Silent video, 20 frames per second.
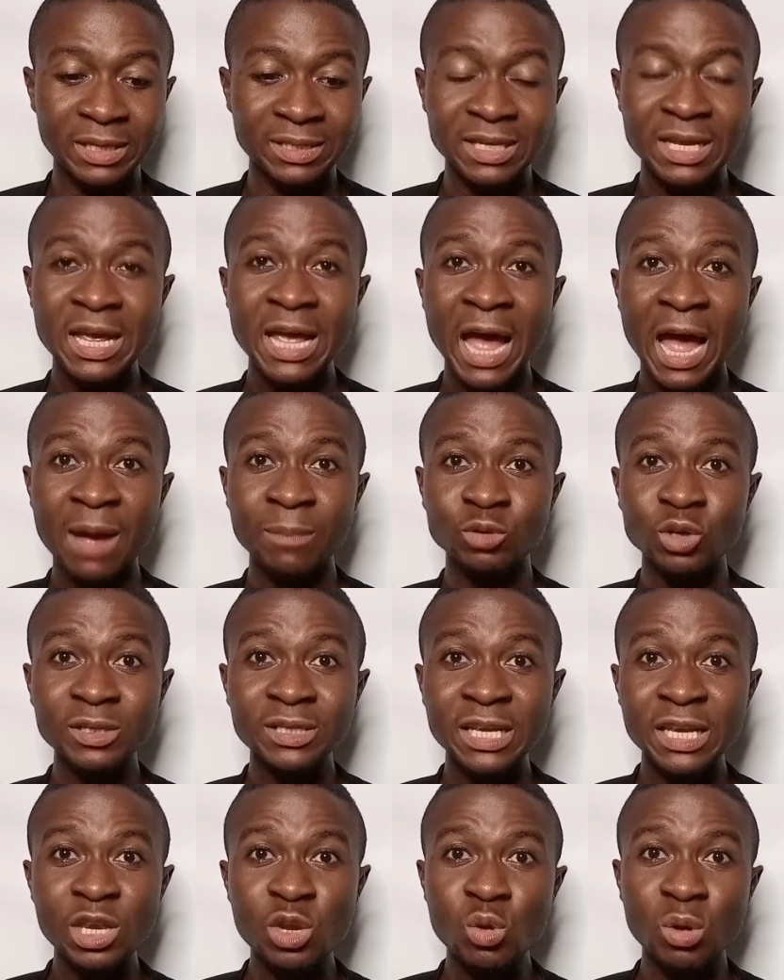this. I'm
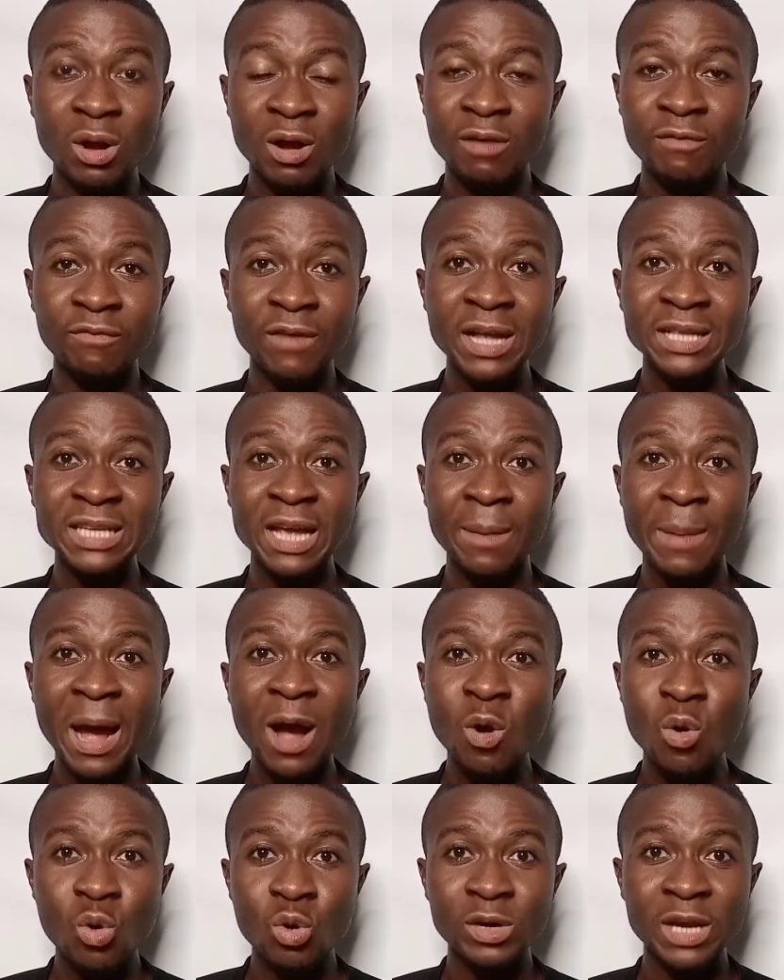just a new convert. I'm,
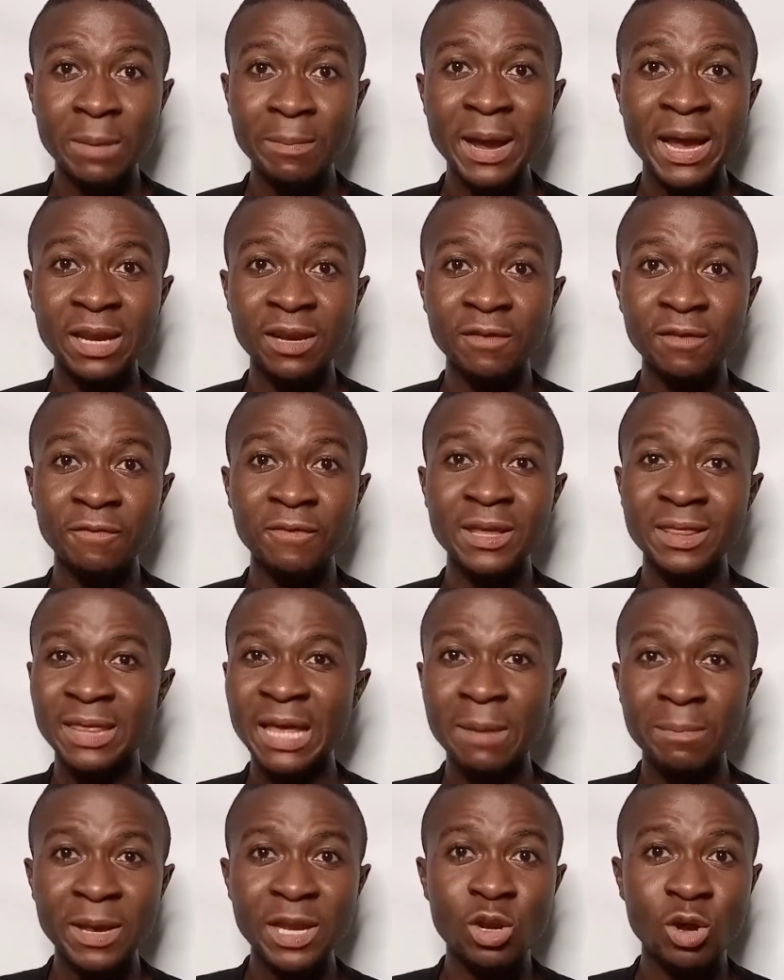how old am I in the faith?
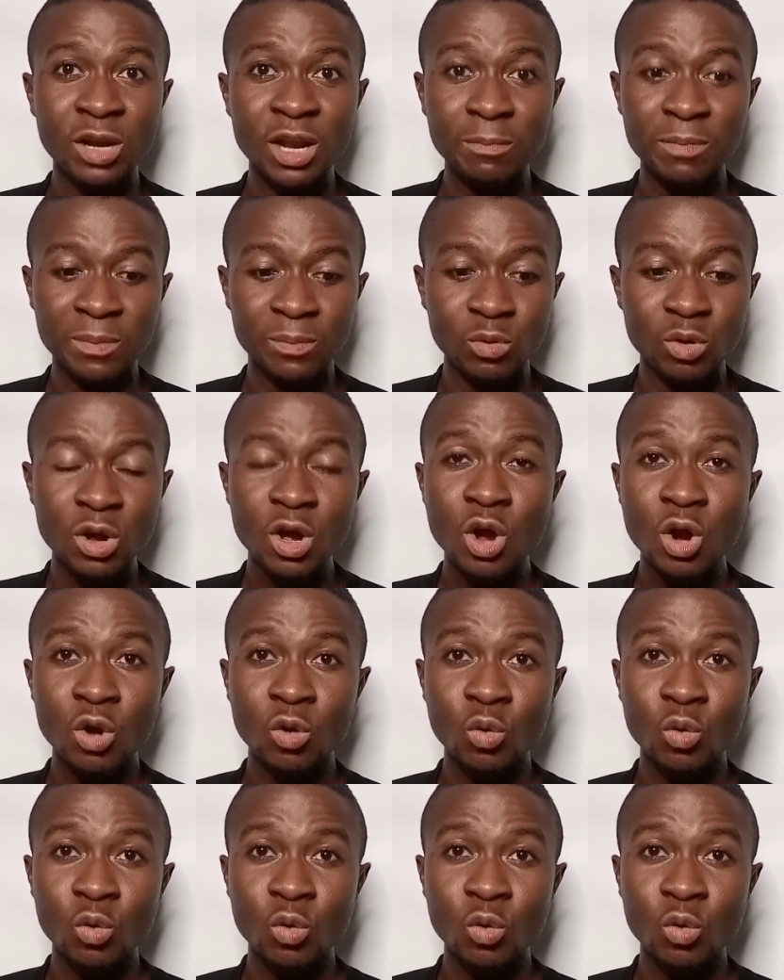There are many other people